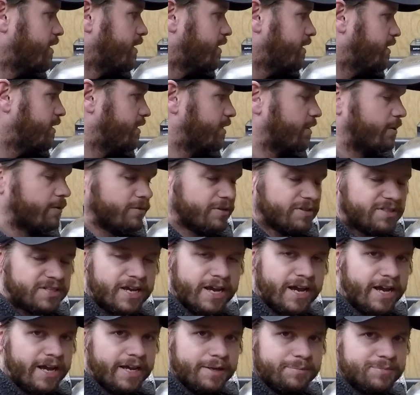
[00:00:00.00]
the
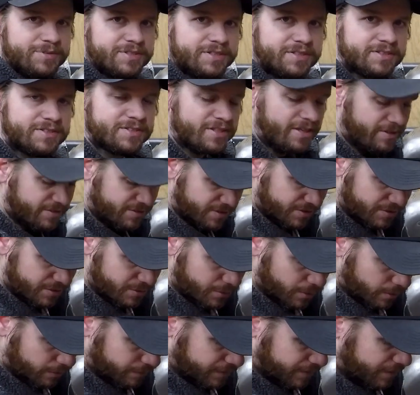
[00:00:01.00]
times that it says to do
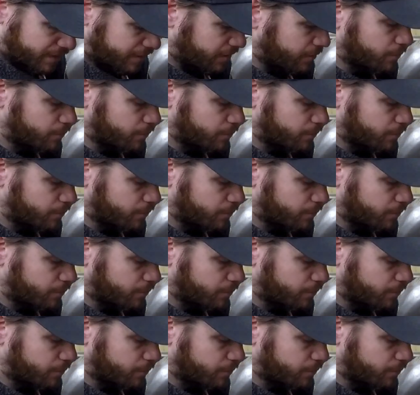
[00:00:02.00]
everything.